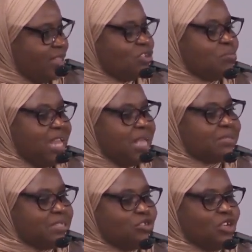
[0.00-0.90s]

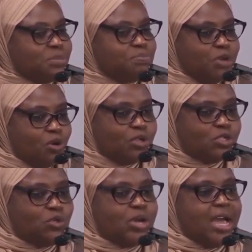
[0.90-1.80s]
Sometimes just
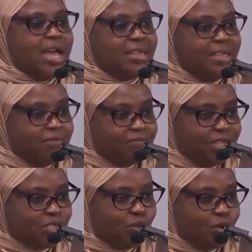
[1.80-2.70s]
because you are an
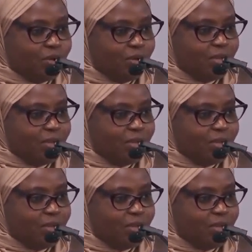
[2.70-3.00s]
investor,